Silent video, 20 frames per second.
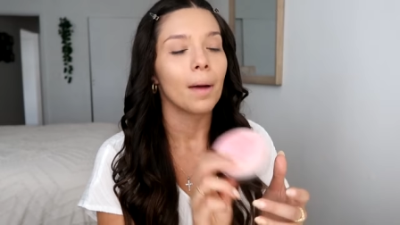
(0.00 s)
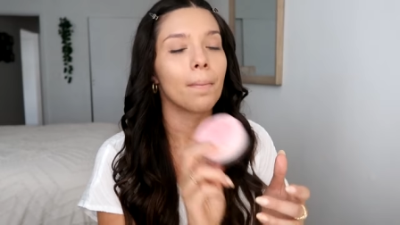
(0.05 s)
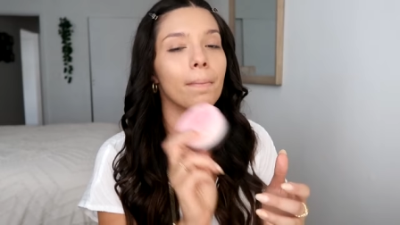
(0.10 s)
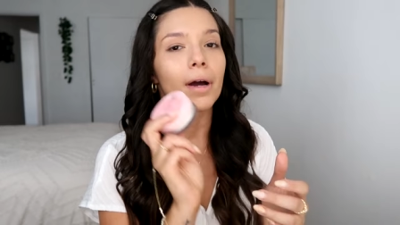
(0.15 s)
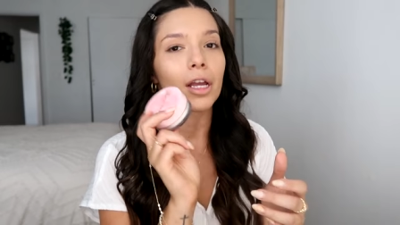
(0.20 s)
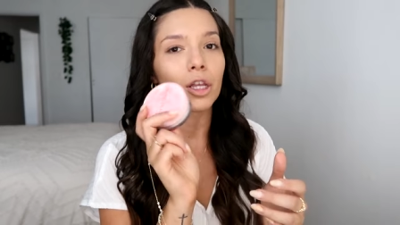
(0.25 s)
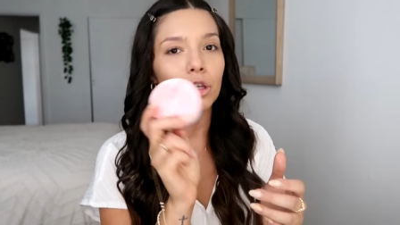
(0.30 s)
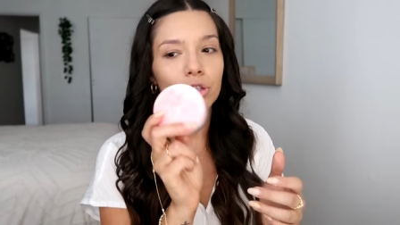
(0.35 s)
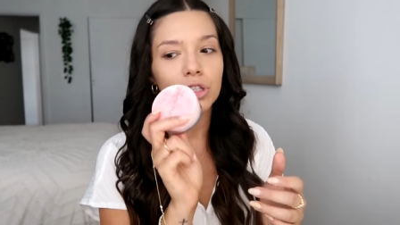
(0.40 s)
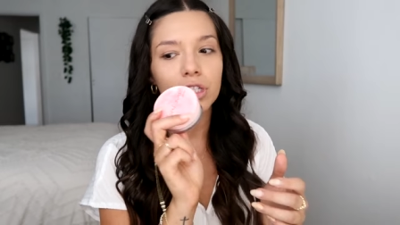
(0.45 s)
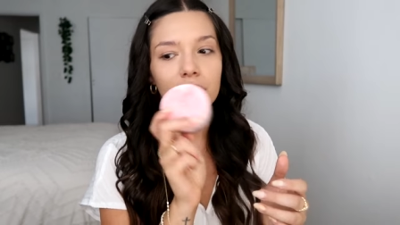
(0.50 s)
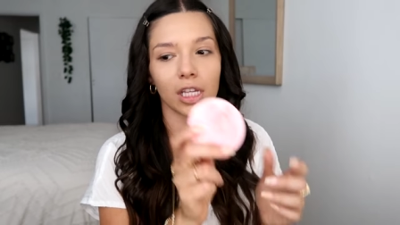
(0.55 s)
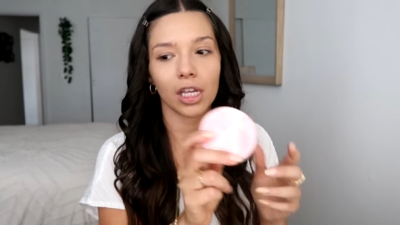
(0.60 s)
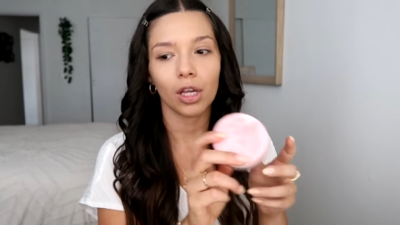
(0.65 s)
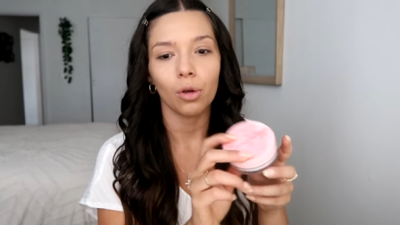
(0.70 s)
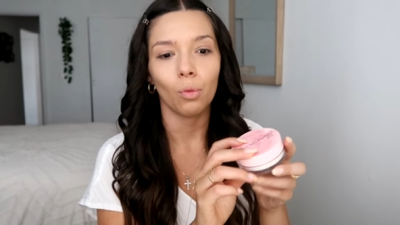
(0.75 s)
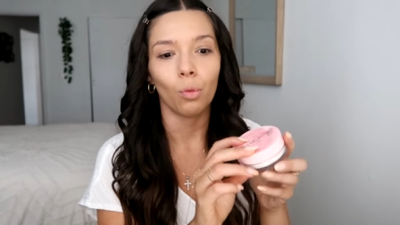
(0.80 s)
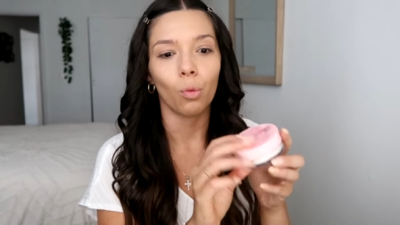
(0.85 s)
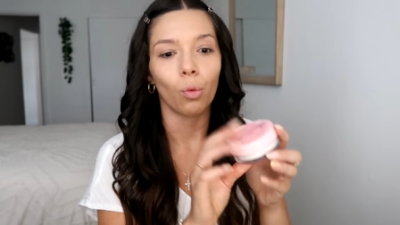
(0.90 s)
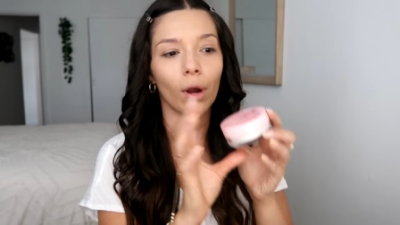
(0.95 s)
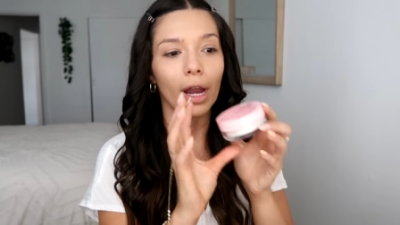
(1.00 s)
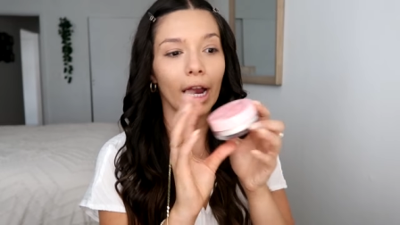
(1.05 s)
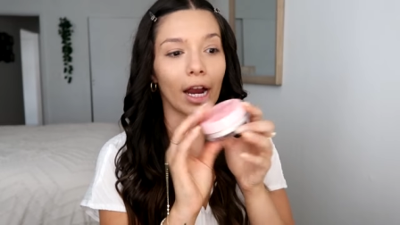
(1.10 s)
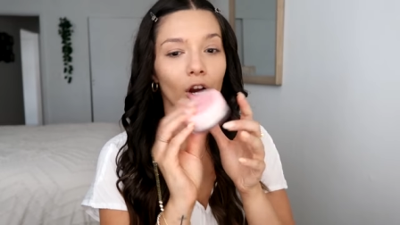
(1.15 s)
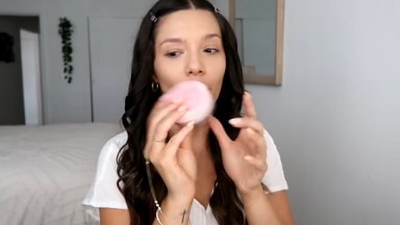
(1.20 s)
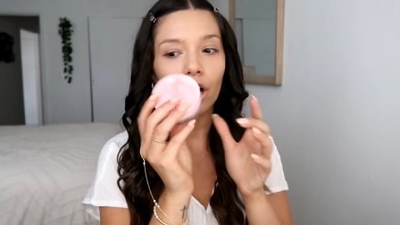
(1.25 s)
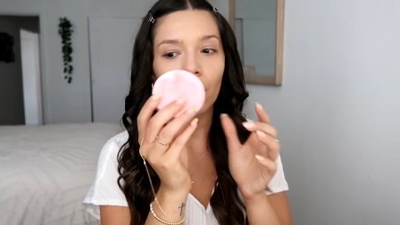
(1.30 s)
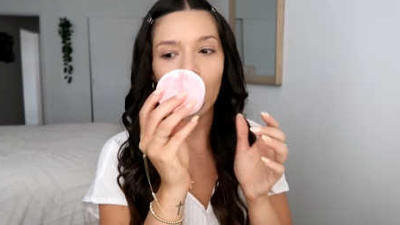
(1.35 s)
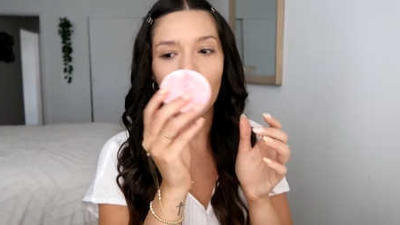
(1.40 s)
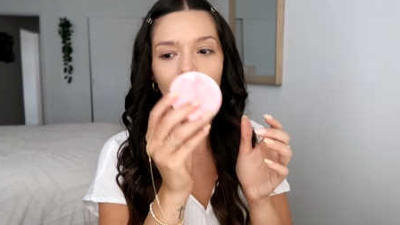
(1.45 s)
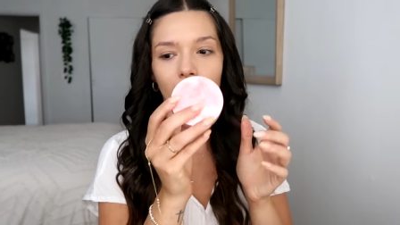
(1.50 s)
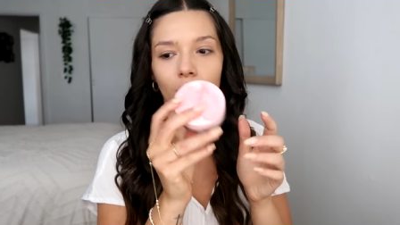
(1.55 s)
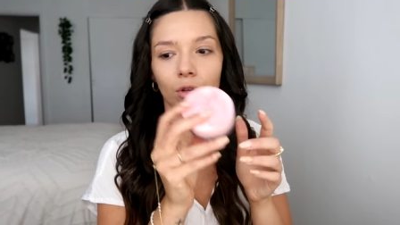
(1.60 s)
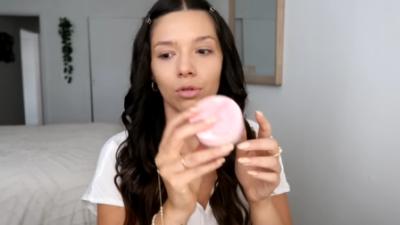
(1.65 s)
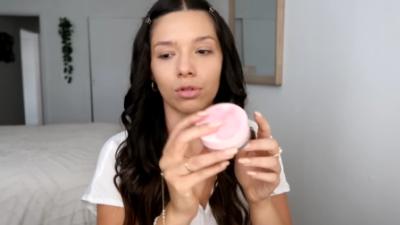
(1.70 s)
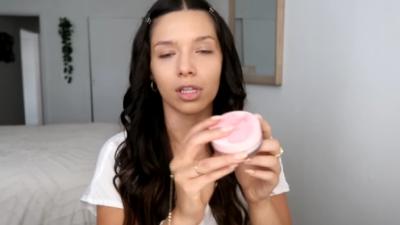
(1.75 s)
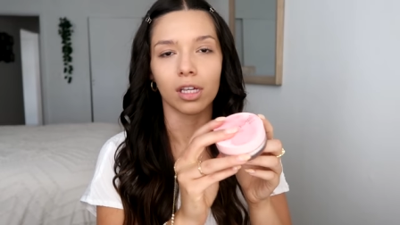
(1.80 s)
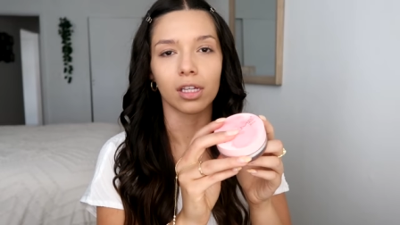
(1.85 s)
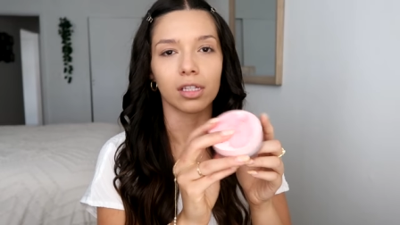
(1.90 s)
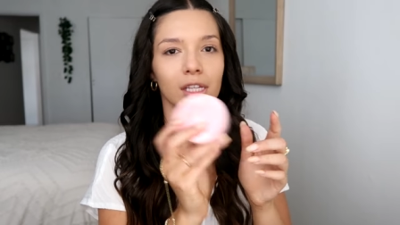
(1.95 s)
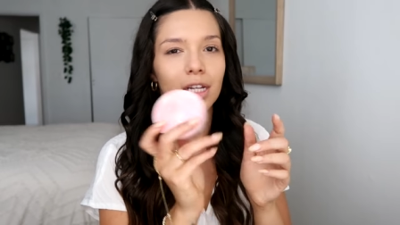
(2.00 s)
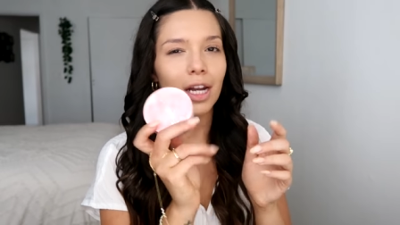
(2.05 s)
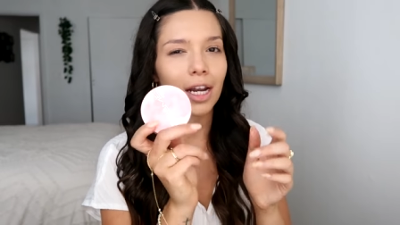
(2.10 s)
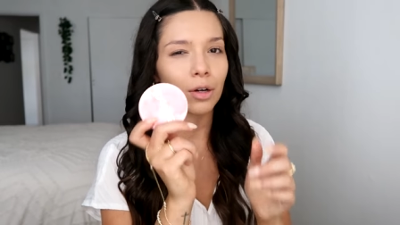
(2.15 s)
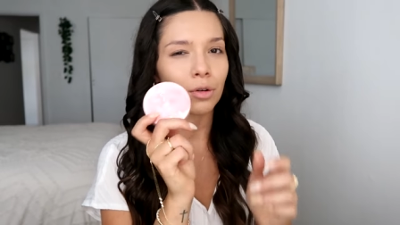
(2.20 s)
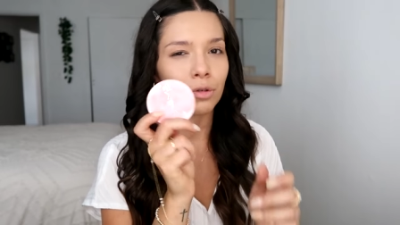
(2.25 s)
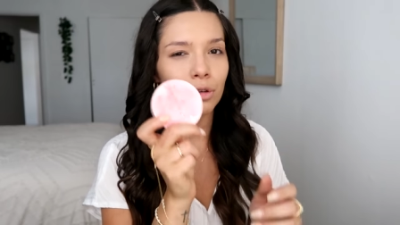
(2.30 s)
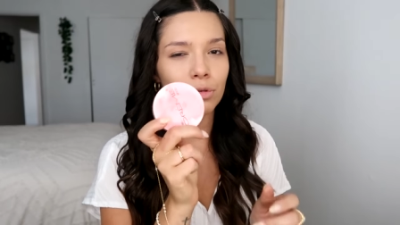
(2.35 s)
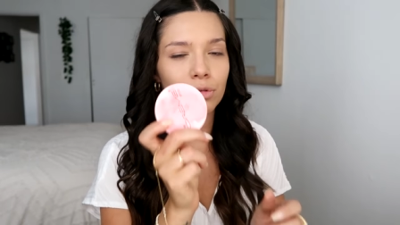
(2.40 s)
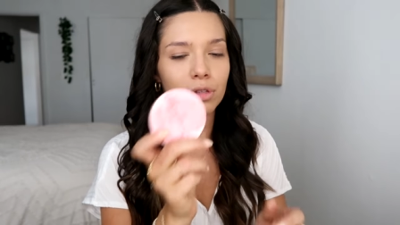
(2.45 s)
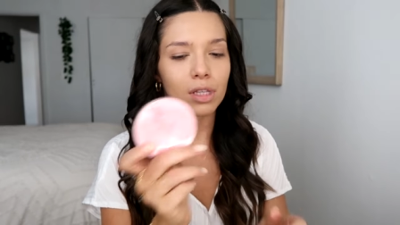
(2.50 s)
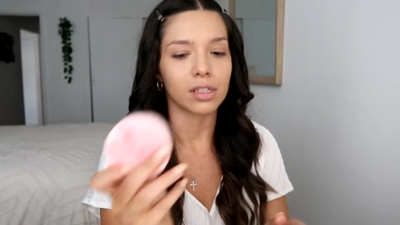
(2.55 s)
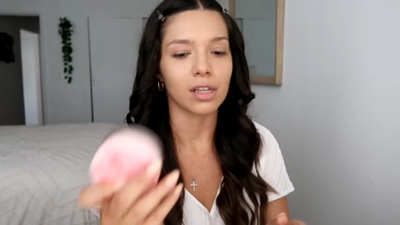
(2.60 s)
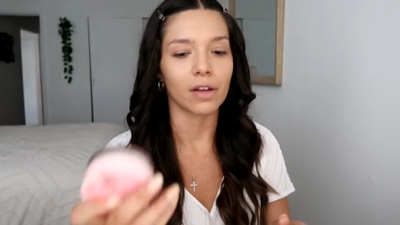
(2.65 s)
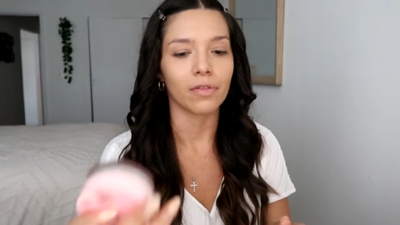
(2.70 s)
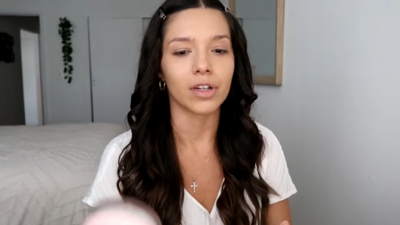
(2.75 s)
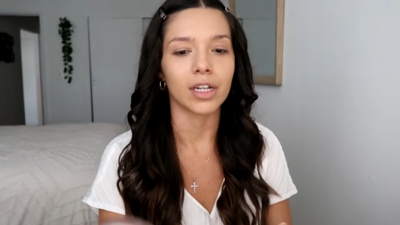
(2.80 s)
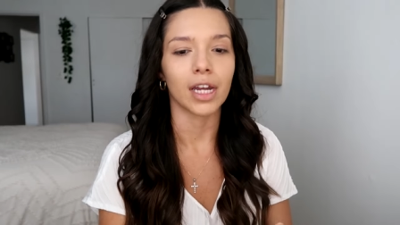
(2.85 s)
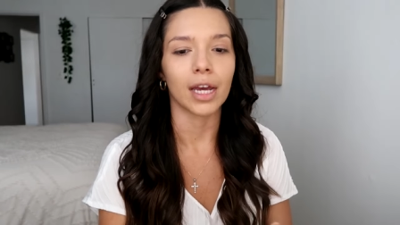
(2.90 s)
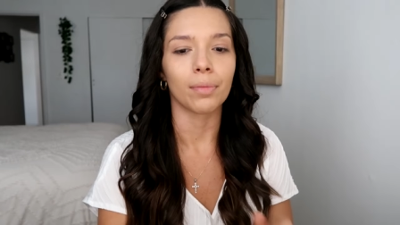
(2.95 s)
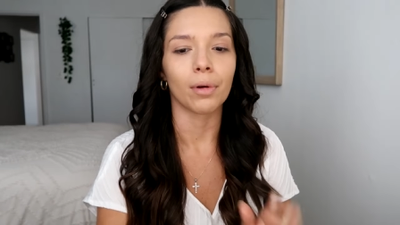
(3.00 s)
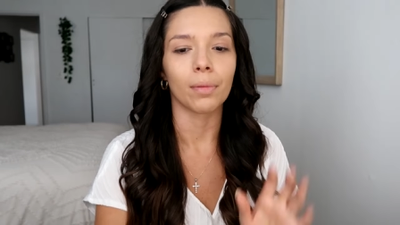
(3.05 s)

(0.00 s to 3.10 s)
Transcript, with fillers: But you'll see where I use this, and I don't use this every day,